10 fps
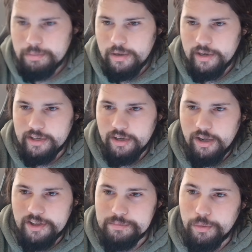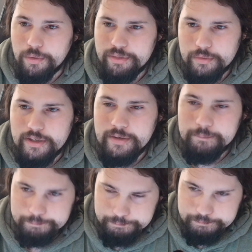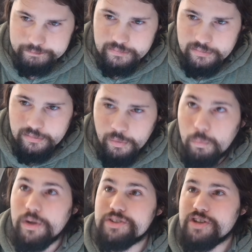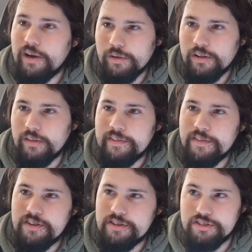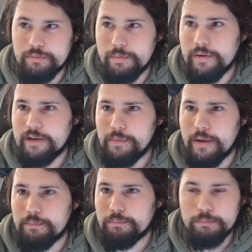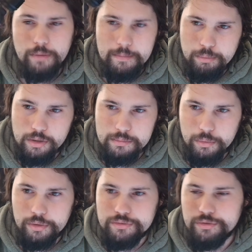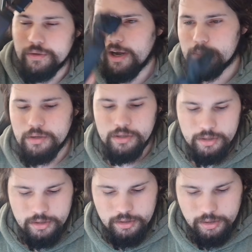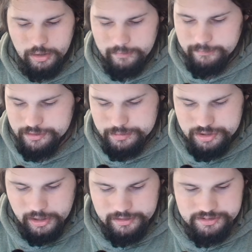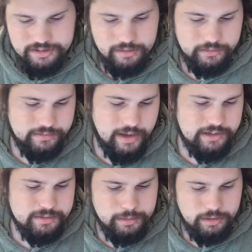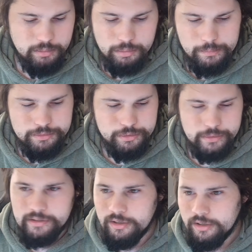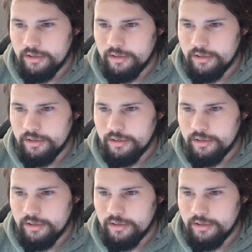Pocket Osmo 3, which I really like this. This is gonna be kind of my portable go-to camera for some shots and stuff like that, depending on what I'm doing.